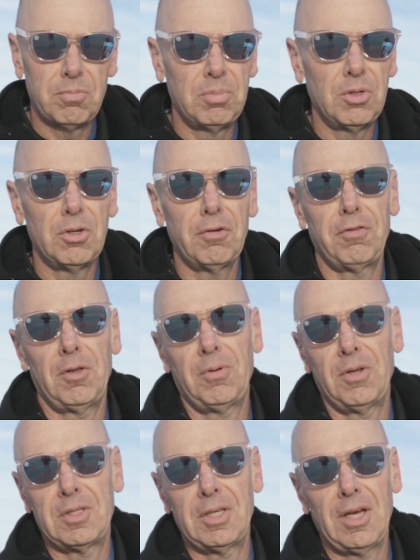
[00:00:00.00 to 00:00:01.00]
is beautifully
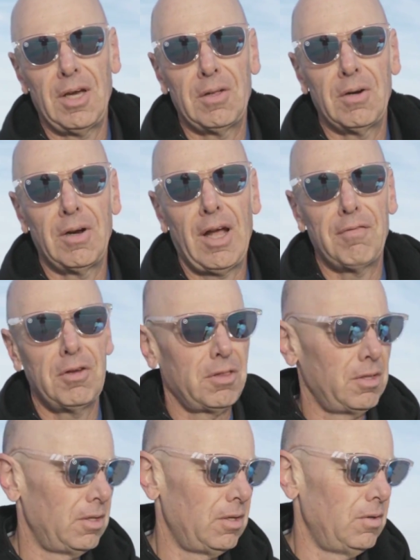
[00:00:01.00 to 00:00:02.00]
put together,
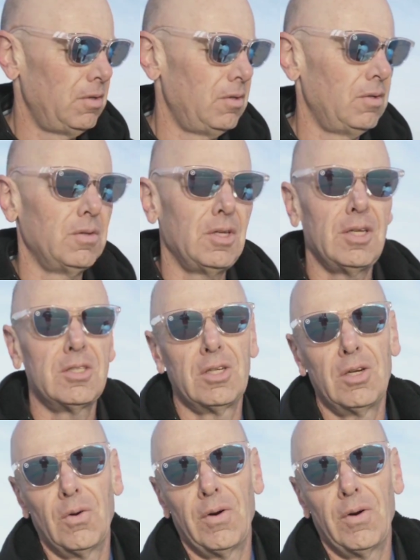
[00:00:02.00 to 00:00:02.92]
everything you need to go